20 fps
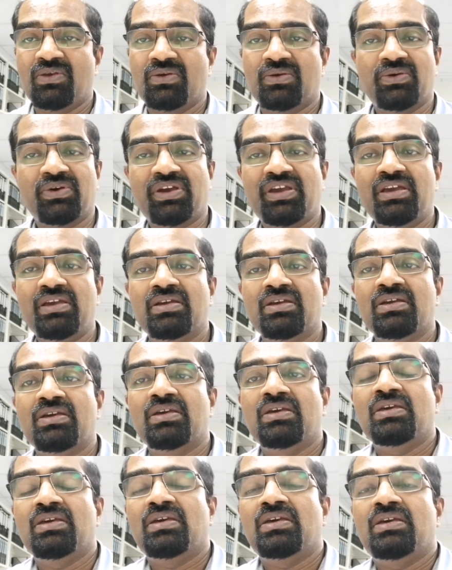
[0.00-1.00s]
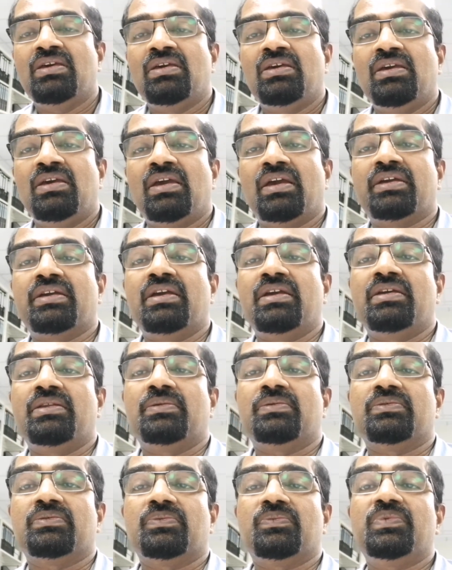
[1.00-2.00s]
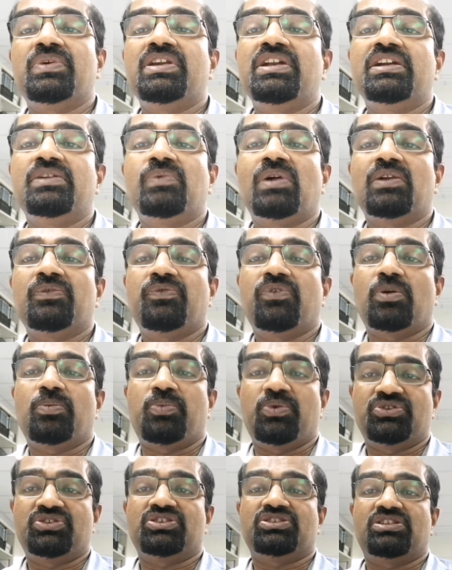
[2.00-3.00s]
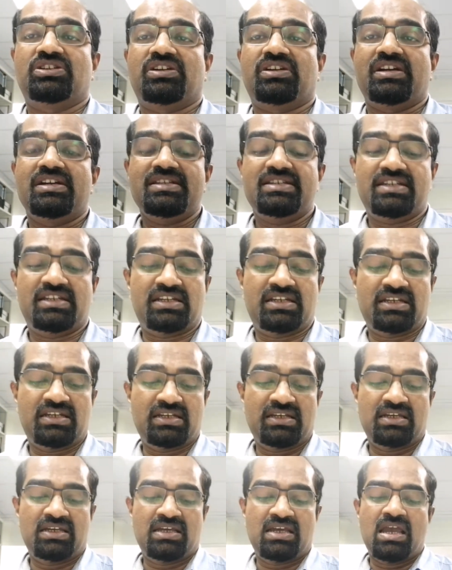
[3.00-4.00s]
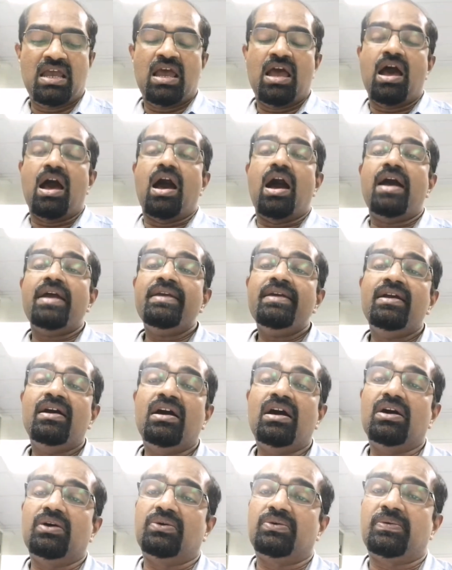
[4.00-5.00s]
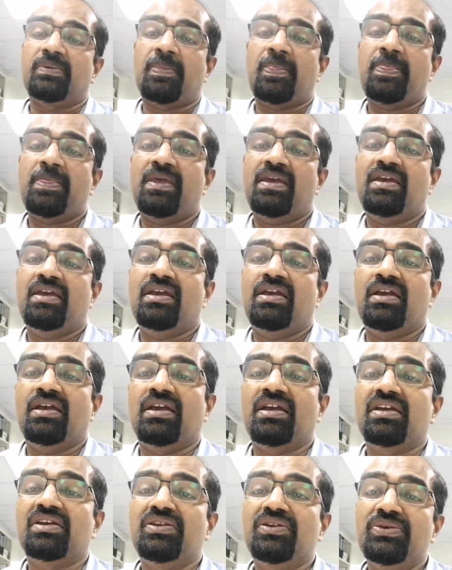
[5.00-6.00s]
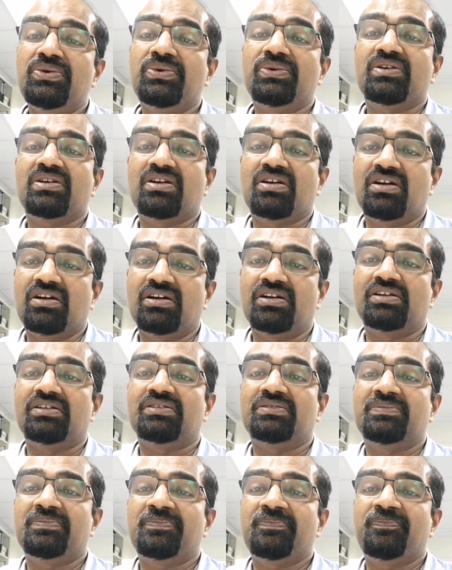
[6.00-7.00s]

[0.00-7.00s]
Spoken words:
Okay. Again, we need one for possession, right? I have a new car.